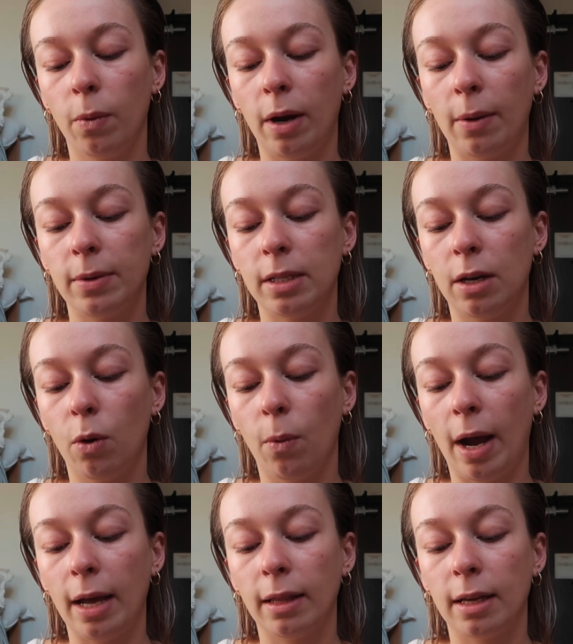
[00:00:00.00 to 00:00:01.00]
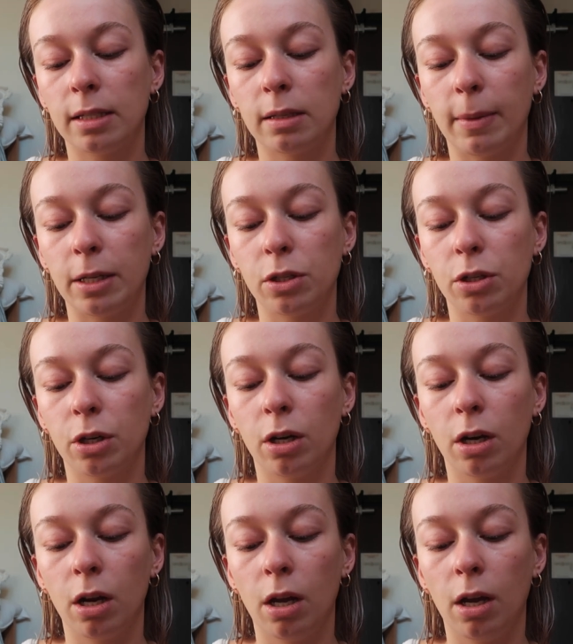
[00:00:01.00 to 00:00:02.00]
When I was in Hawaii last
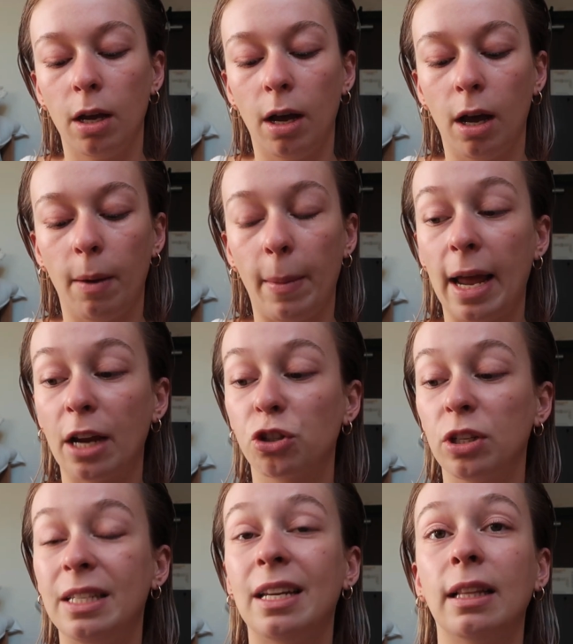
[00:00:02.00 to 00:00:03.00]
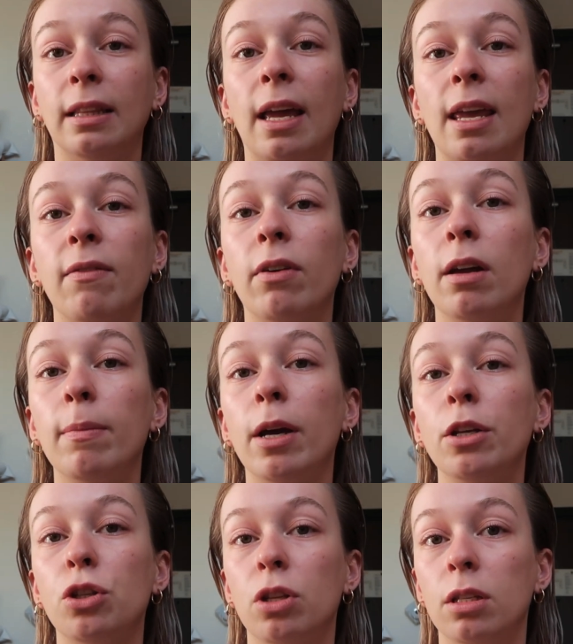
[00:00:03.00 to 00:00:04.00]
semester, I actually didn't like it very
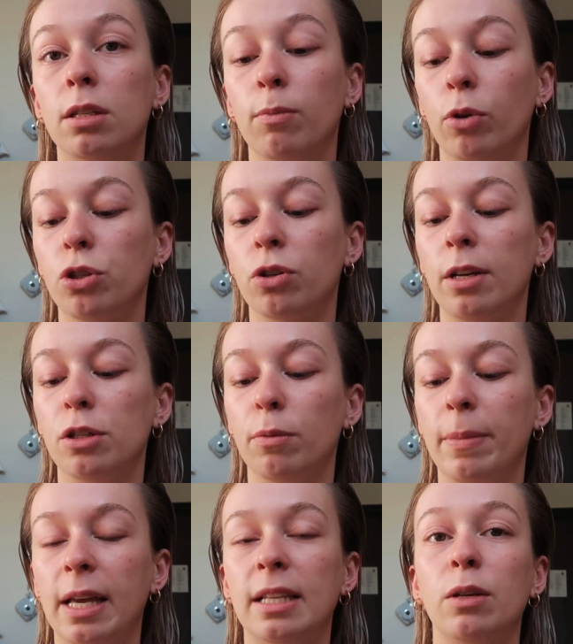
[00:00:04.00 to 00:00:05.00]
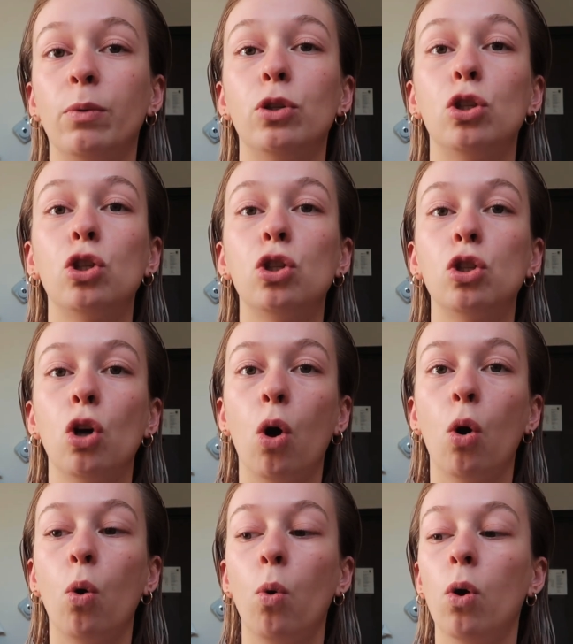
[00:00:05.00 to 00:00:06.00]
much, this moisturizer, because it was
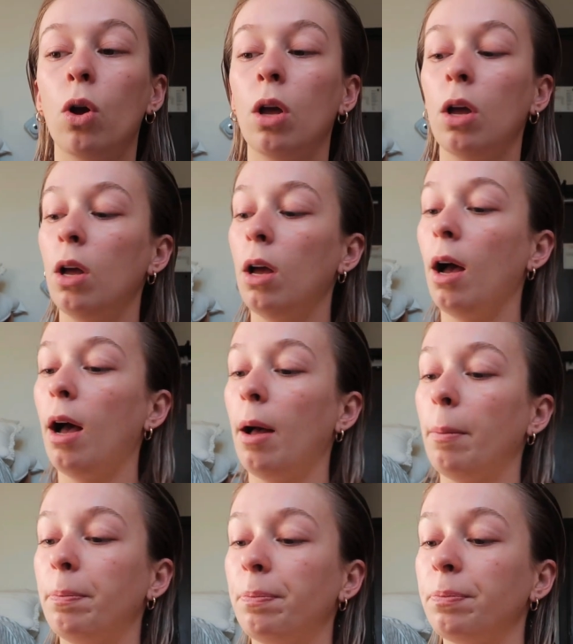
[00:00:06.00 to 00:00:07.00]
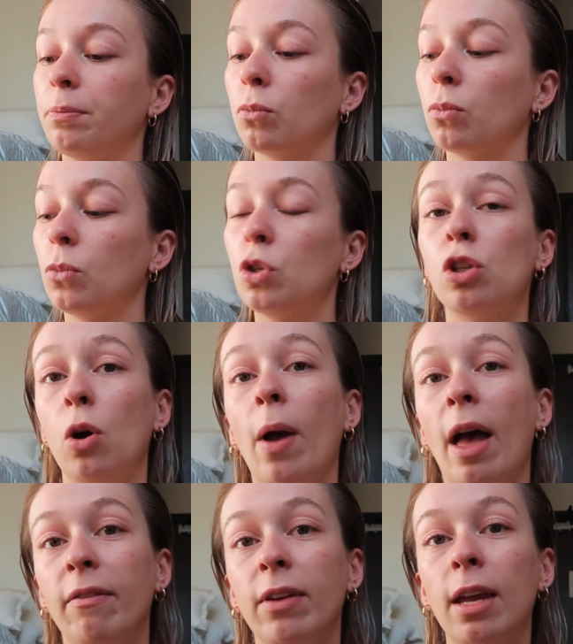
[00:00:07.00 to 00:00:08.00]
so
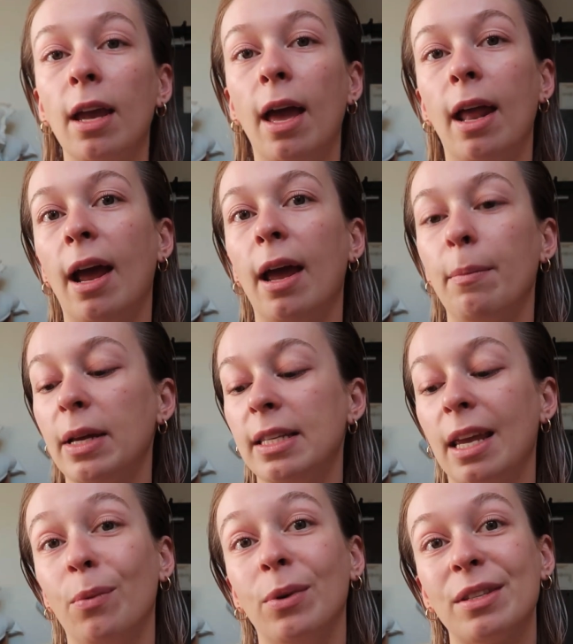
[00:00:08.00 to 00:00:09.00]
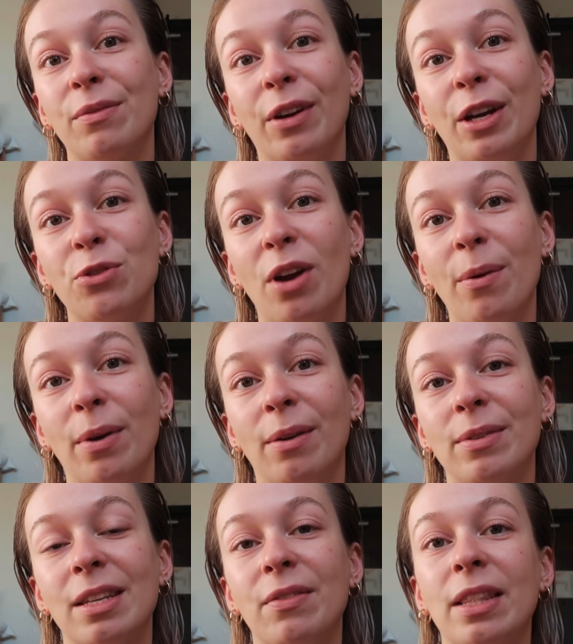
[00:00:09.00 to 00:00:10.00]
heavy and my skin wasn't very dry when
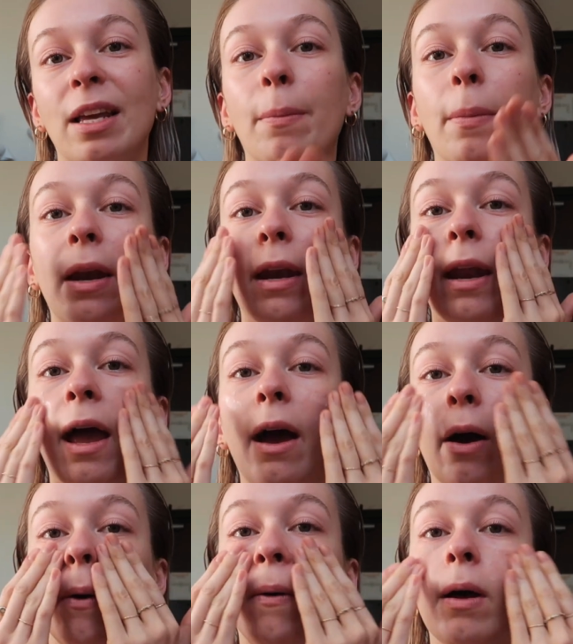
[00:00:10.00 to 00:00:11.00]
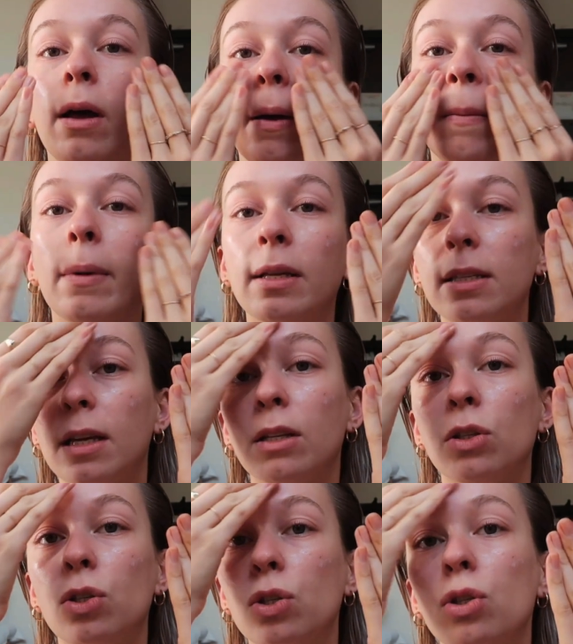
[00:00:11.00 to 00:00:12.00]
I was living there. But now my
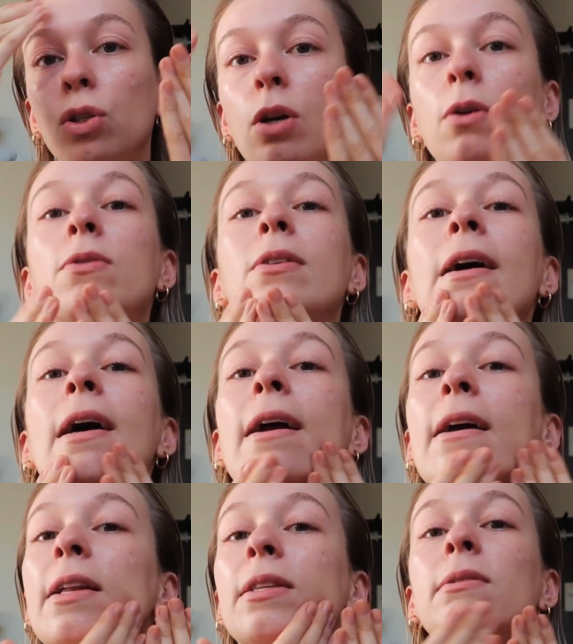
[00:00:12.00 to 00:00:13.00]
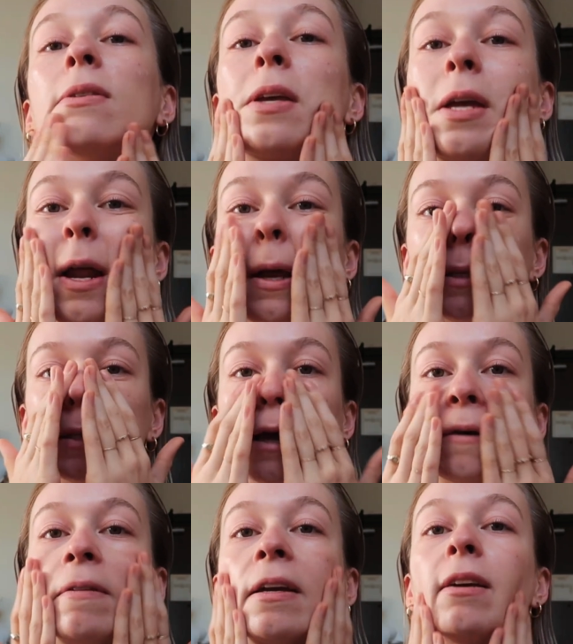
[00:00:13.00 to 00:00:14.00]
skin's so dry and it's really nice to
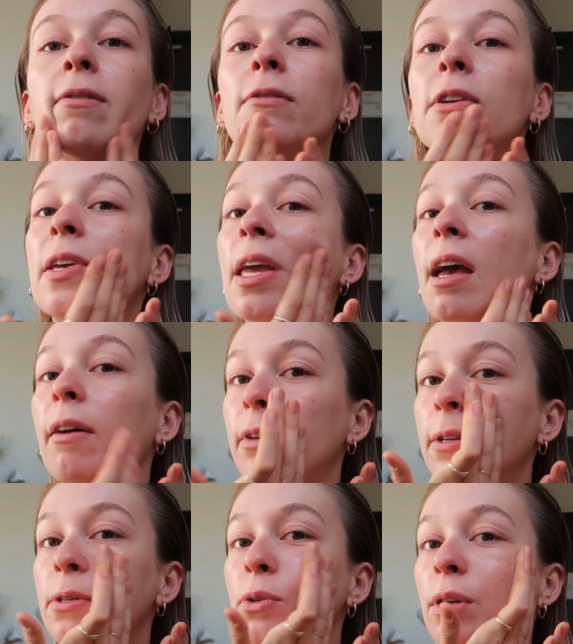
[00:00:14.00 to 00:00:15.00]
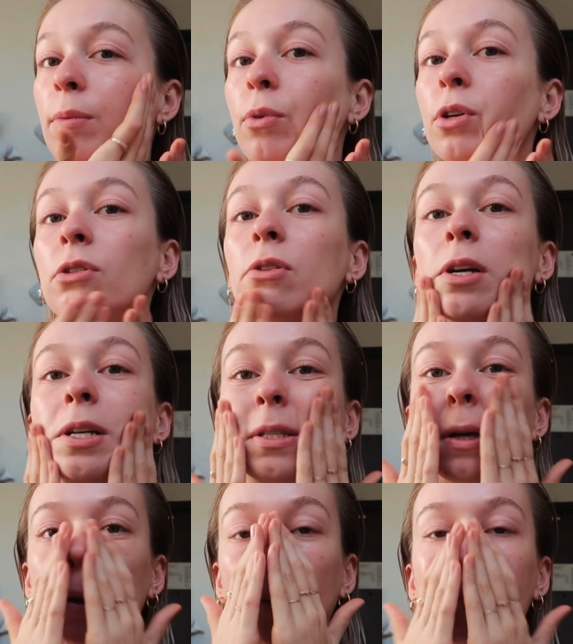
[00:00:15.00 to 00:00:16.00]
have like a really heavy duty
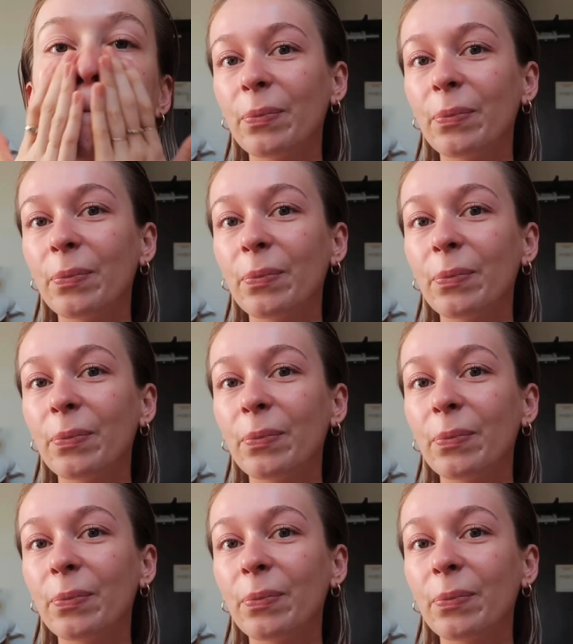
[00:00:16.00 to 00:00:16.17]
moisturizer.